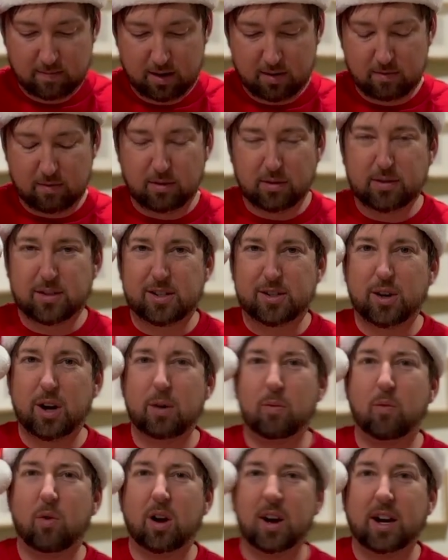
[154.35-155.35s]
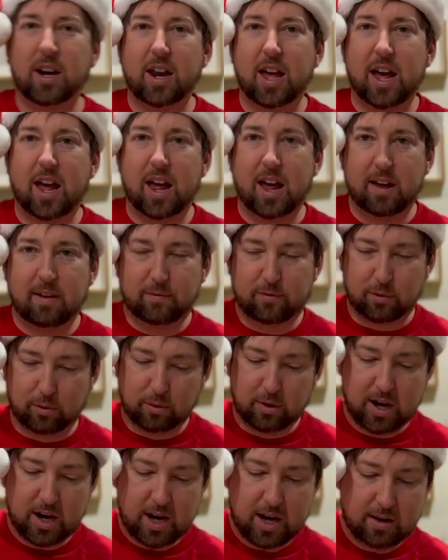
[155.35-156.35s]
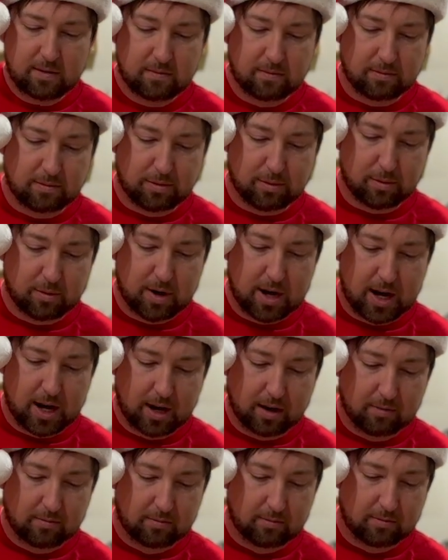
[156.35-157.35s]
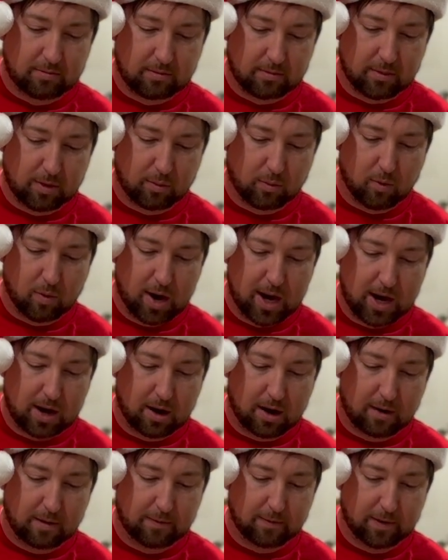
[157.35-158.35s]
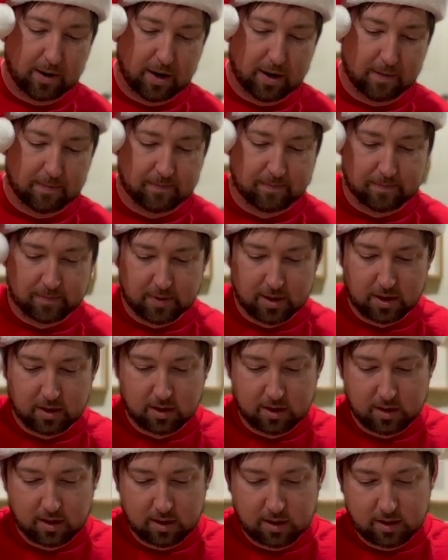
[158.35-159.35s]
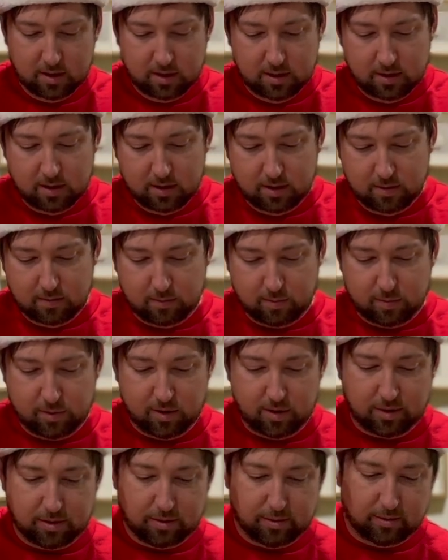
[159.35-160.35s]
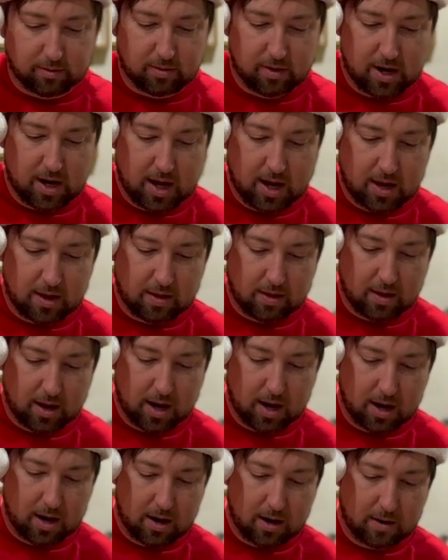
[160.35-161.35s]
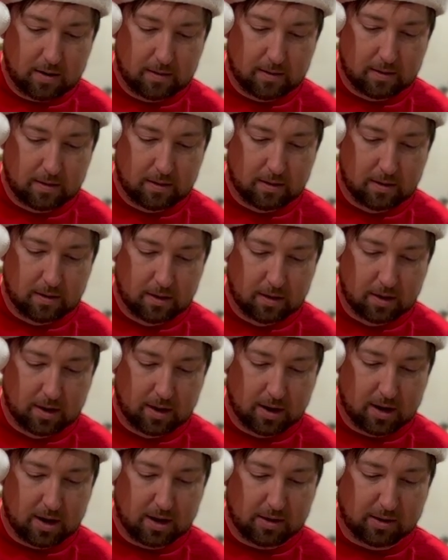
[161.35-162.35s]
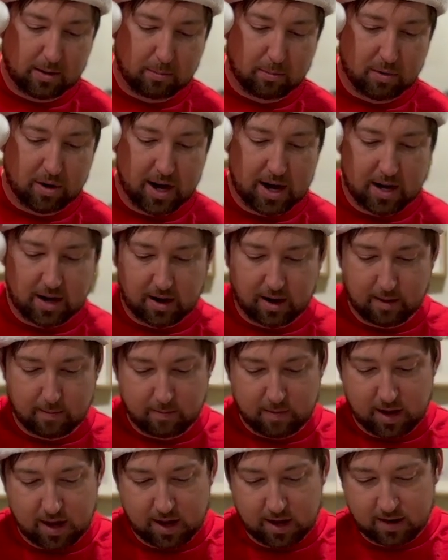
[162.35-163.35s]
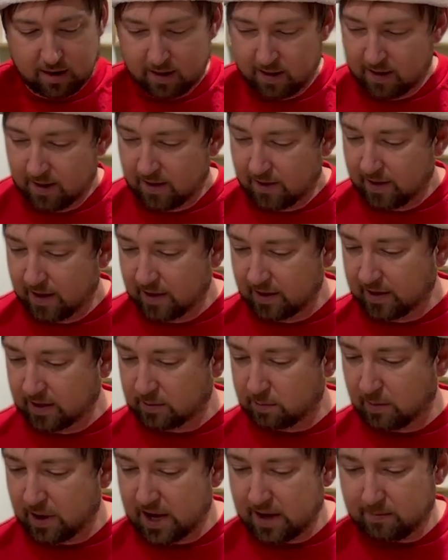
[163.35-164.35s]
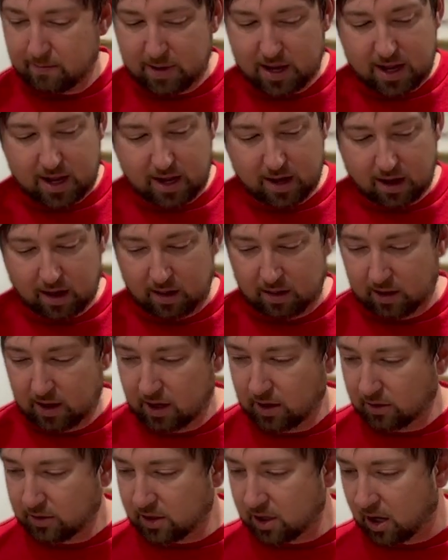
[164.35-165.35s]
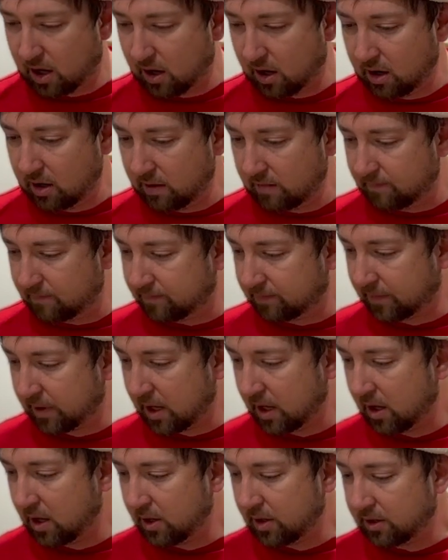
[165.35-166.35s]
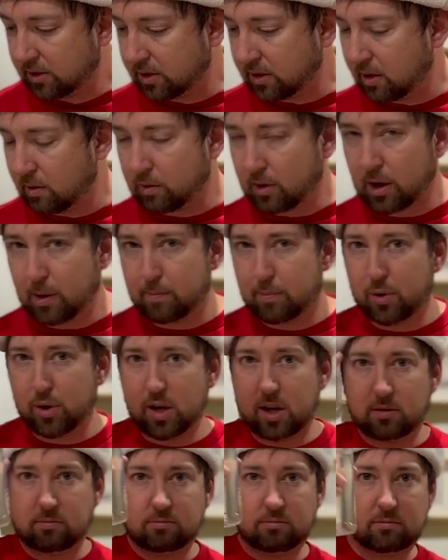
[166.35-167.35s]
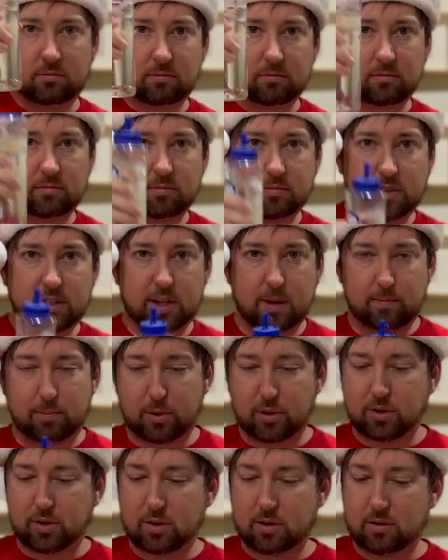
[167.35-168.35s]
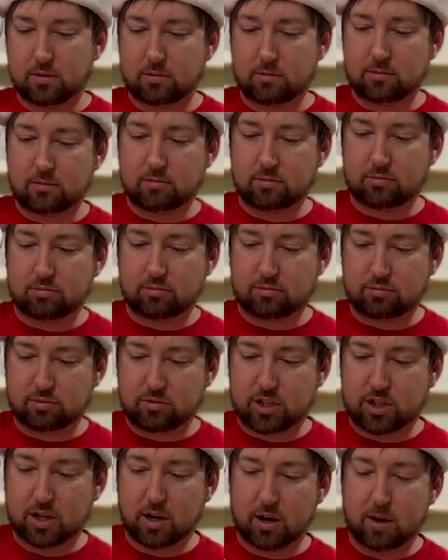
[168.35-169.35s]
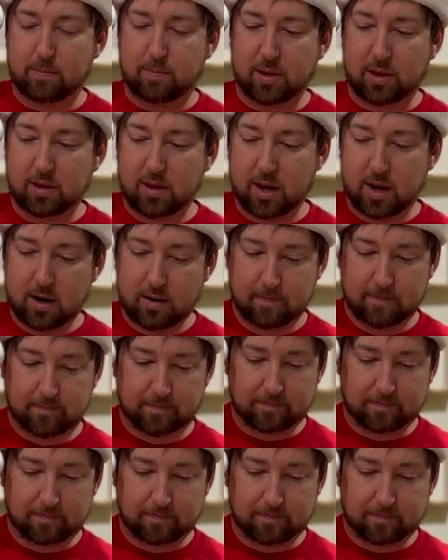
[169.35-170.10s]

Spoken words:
let's try 1.5. Three. Way off there. Put 3 in there. Cut the brandy a bit. Now this might be a little tart, so we're gonna put simple syrup in there.